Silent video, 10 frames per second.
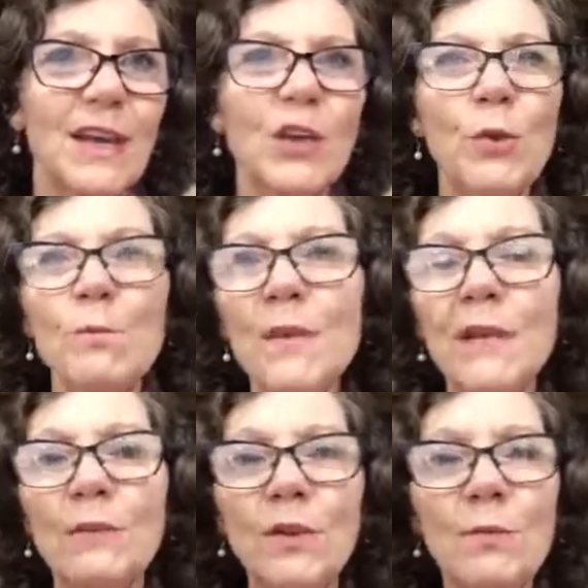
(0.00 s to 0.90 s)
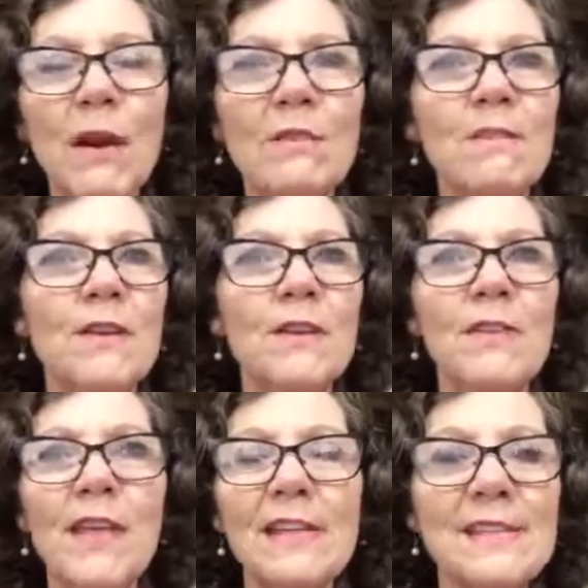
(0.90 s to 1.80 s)
Many of you might feel
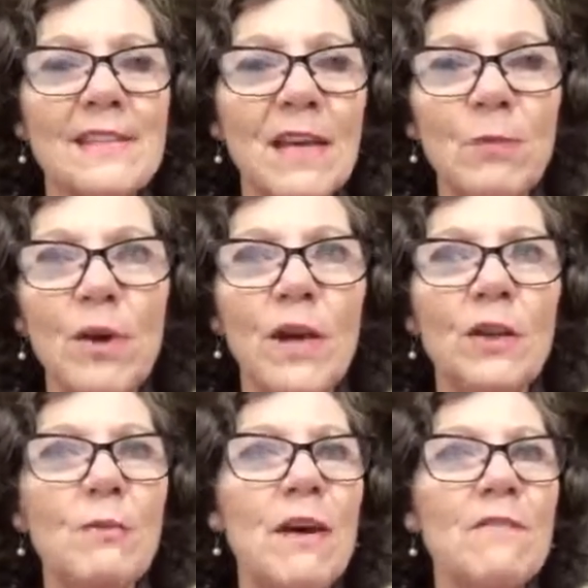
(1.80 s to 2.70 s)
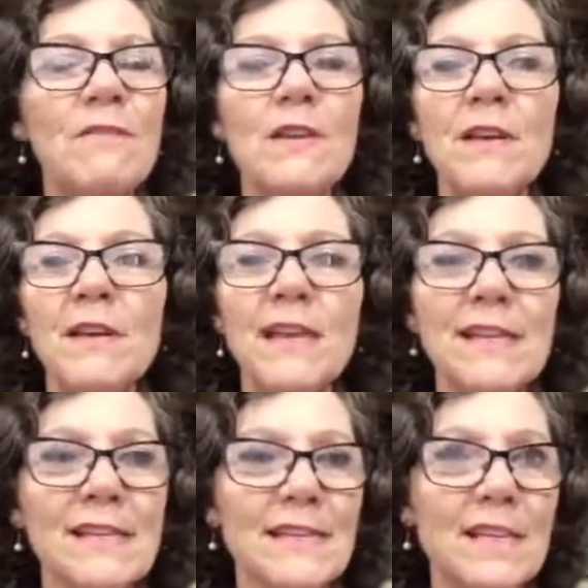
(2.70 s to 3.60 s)
that same way. You might feel like
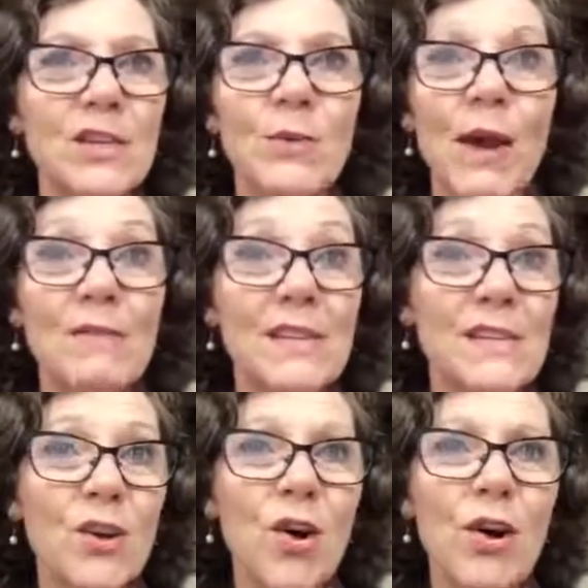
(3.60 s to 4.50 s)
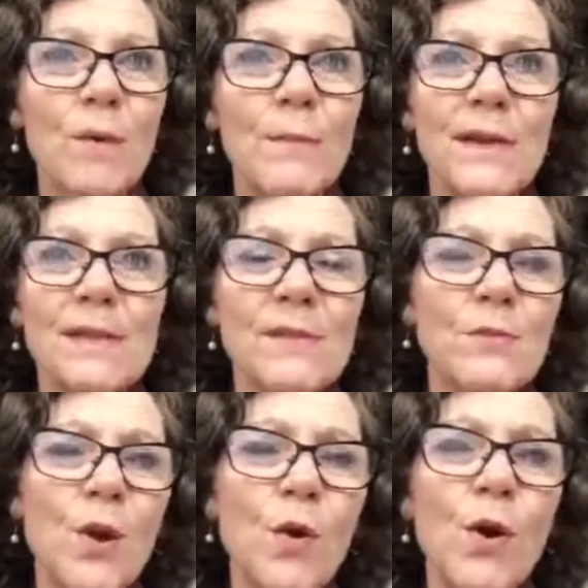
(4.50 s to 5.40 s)
you have a sick heart because of
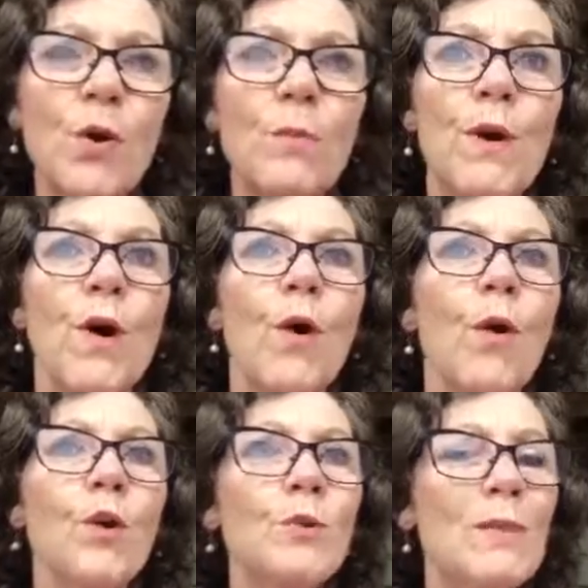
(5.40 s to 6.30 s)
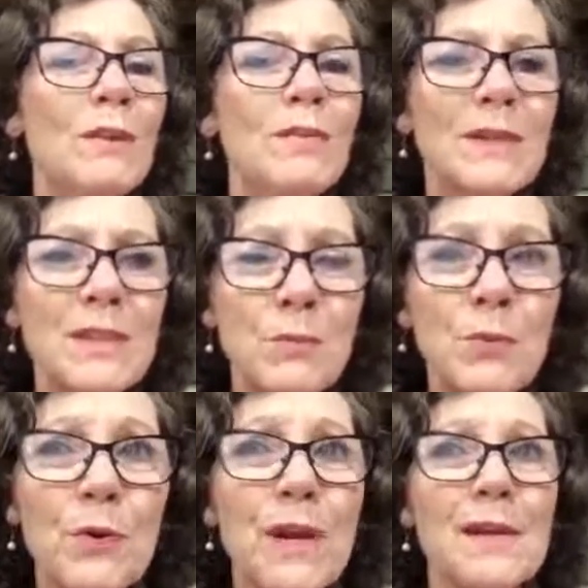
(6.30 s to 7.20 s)
no hope. Or you may feel
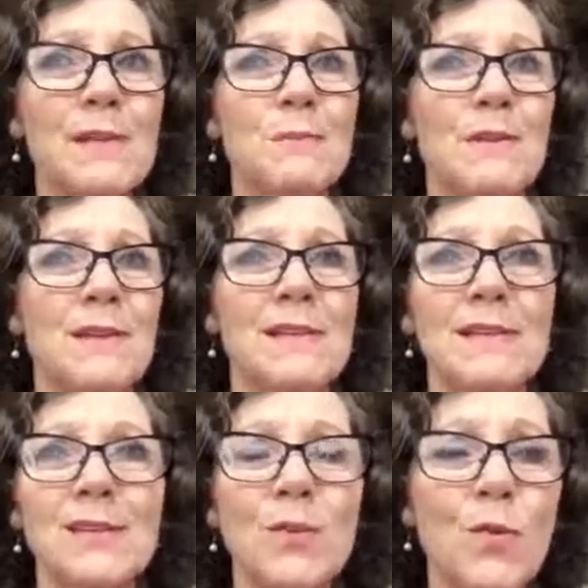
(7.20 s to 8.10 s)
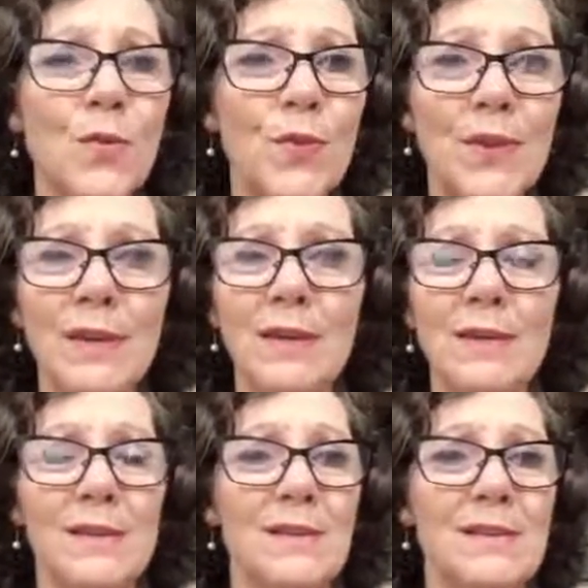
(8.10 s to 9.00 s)
depressed because this whole
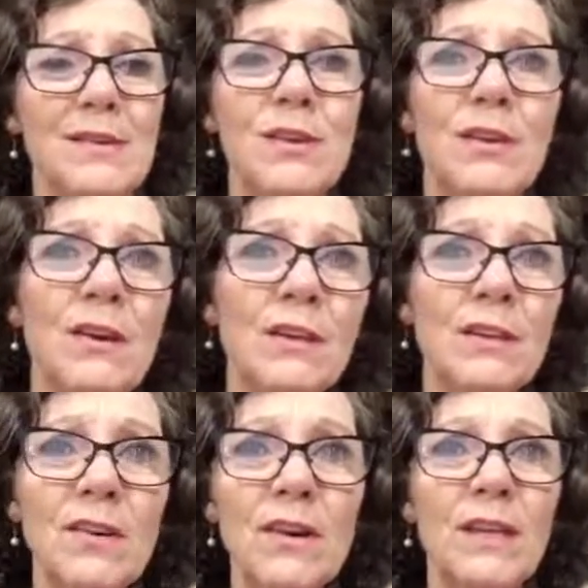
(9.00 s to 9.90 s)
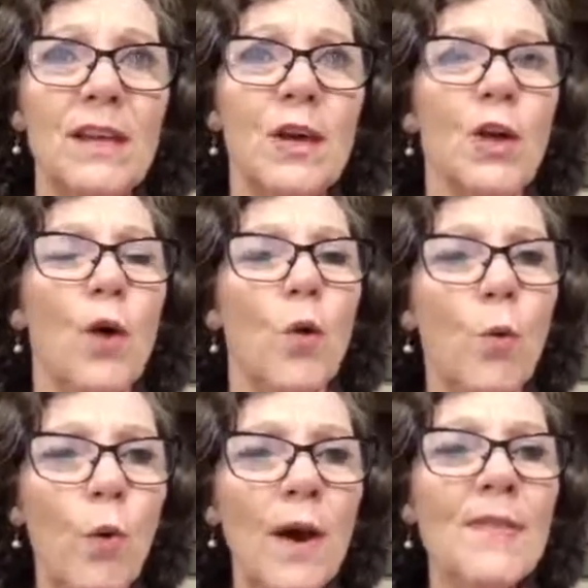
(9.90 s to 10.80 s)
thing has gone on and on.
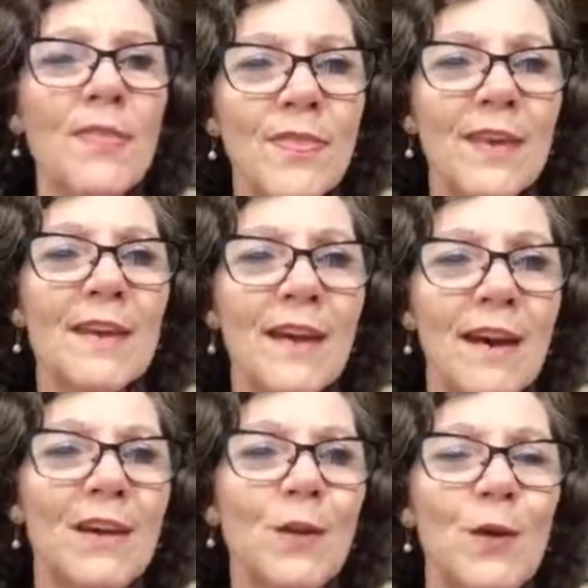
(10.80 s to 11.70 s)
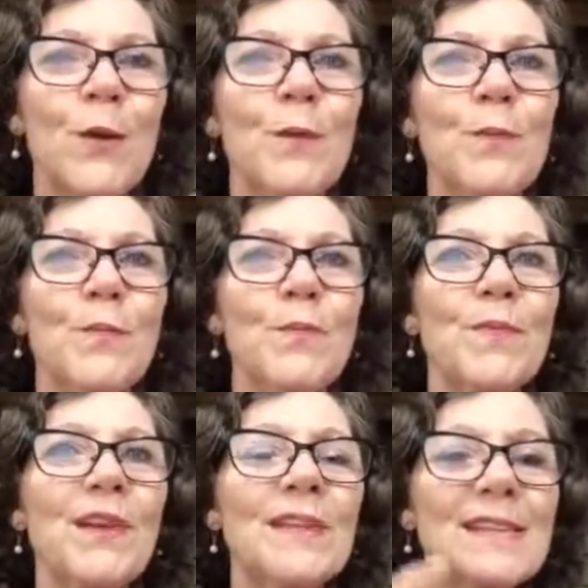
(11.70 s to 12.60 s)
One thing I know,
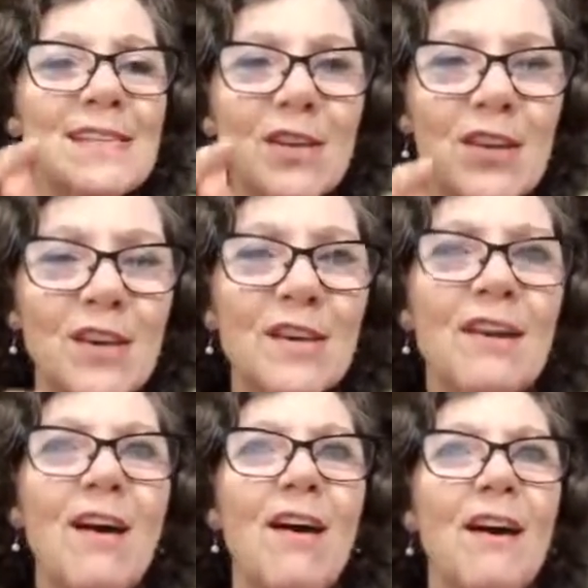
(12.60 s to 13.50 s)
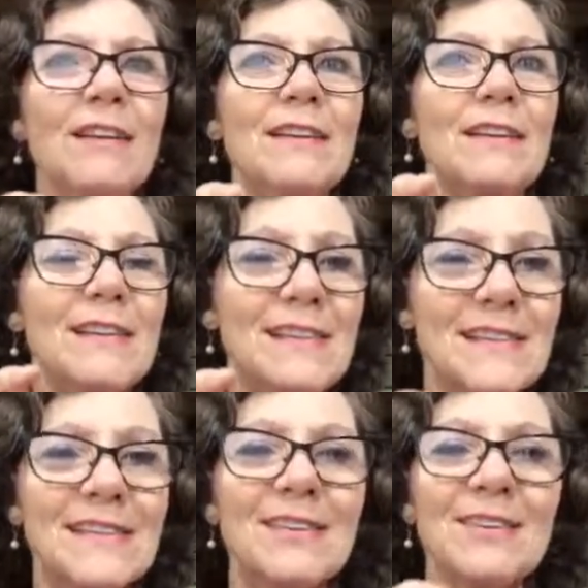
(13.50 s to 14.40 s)
and that's that God is
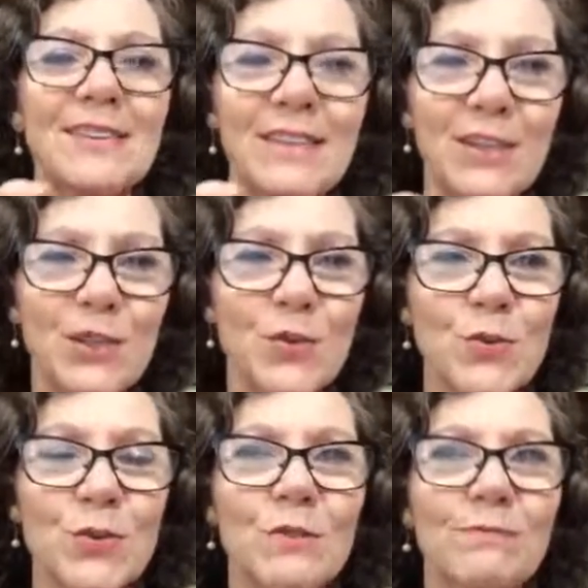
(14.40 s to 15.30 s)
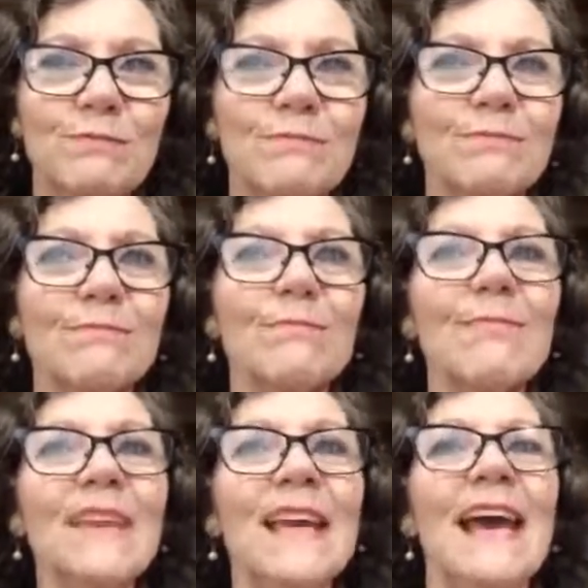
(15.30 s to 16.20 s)
still in control.
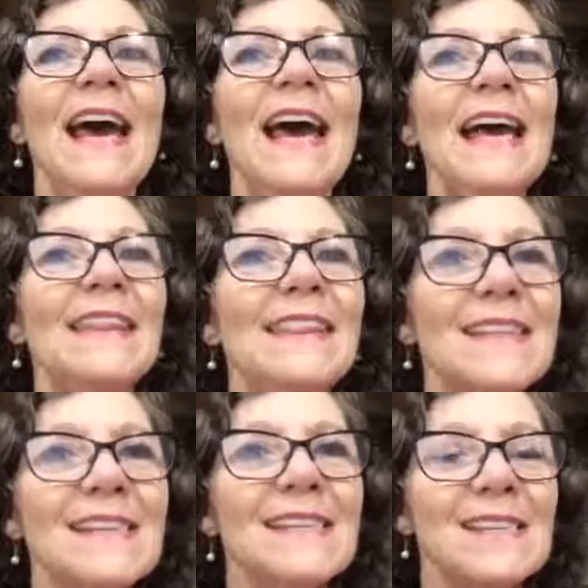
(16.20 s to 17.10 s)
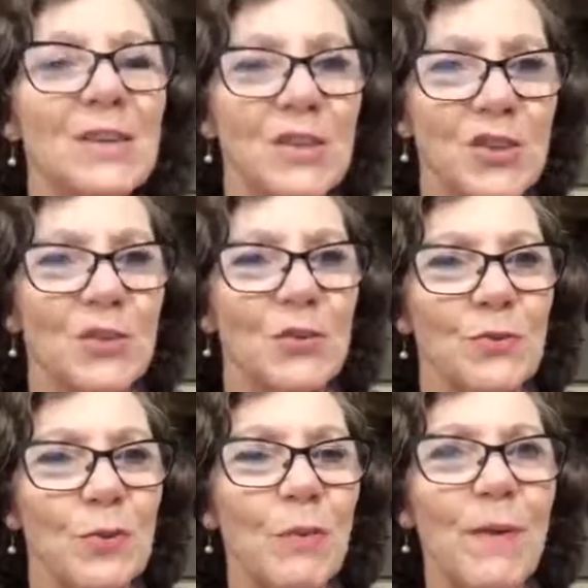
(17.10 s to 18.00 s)
And this too
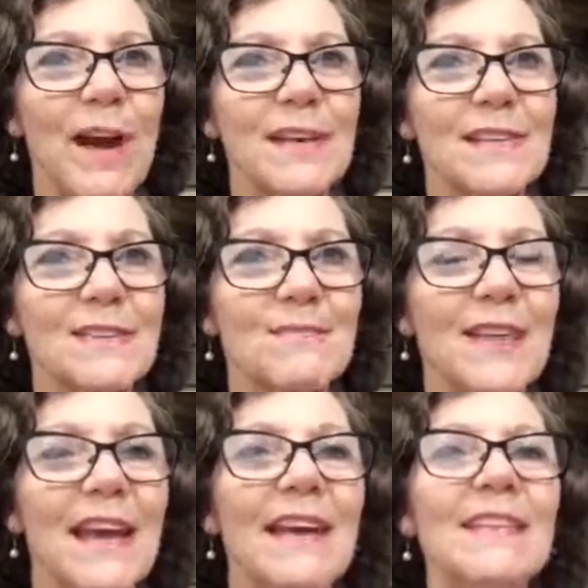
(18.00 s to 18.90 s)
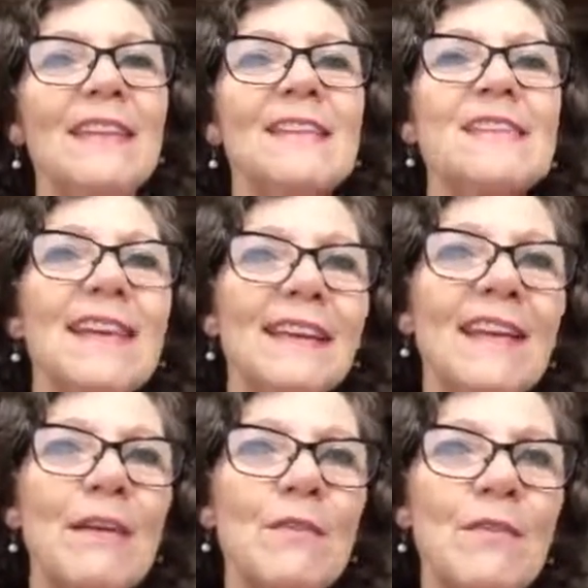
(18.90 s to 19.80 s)
will pass. Then the second
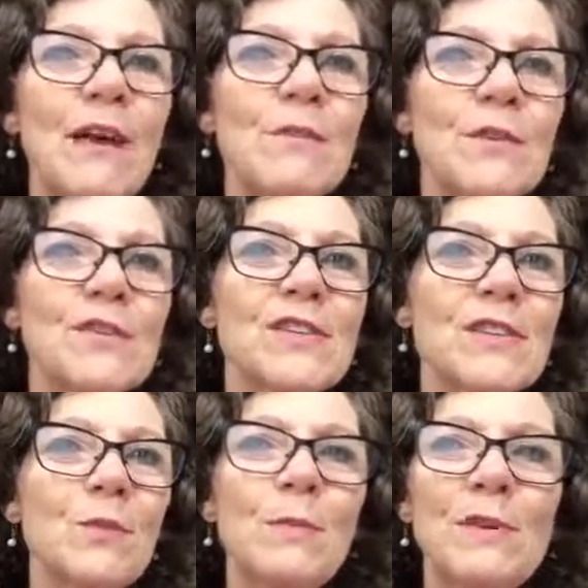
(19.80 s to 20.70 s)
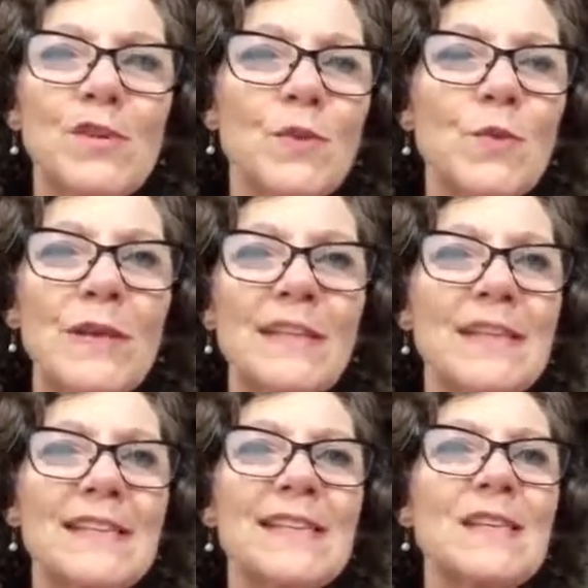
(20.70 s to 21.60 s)
half of that verse, it will be sweet.
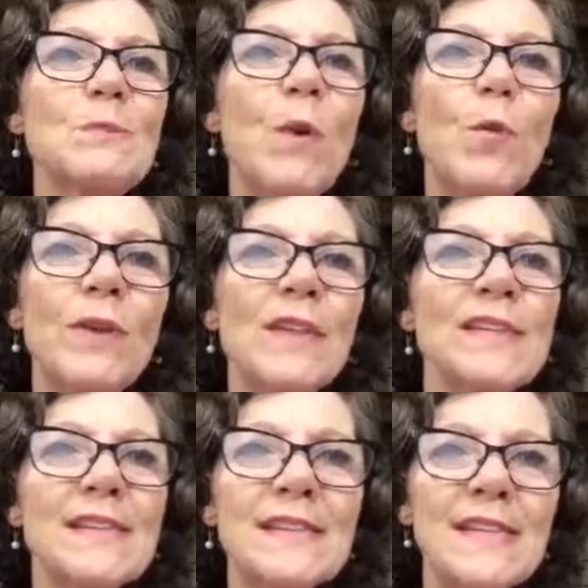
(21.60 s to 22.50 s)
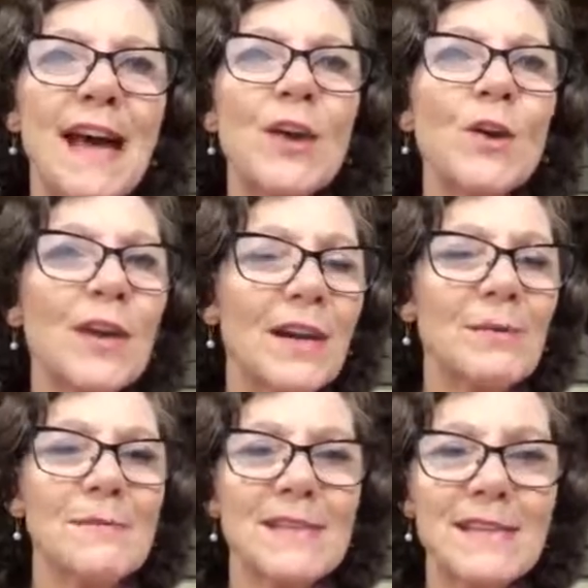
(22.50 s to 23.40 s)
It says, but when the desire
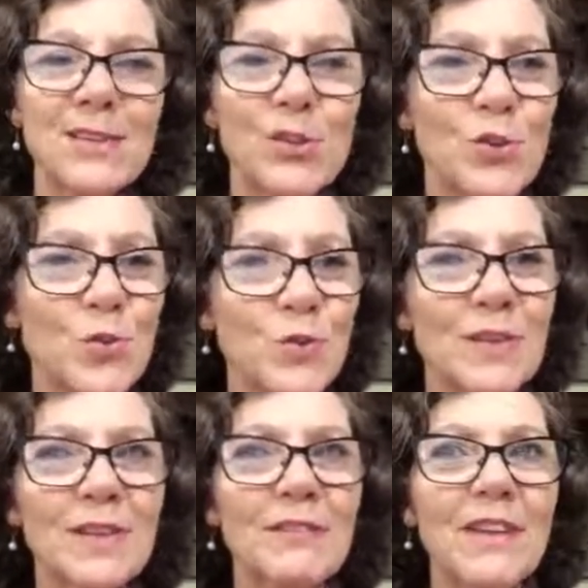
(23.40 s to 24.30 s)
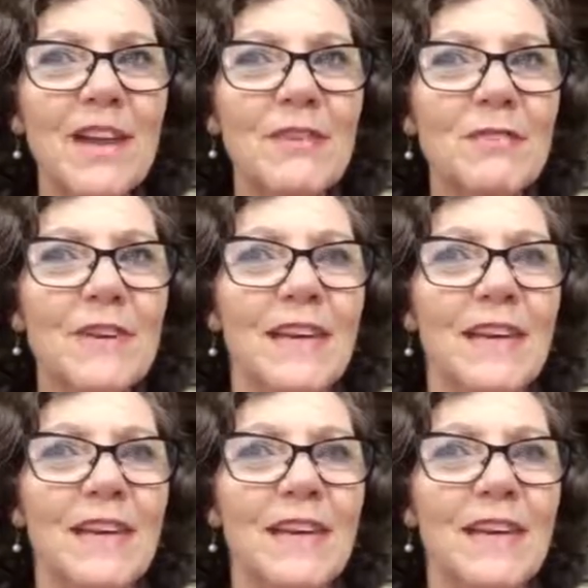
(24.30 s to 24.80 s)
comes, it is a tree of life.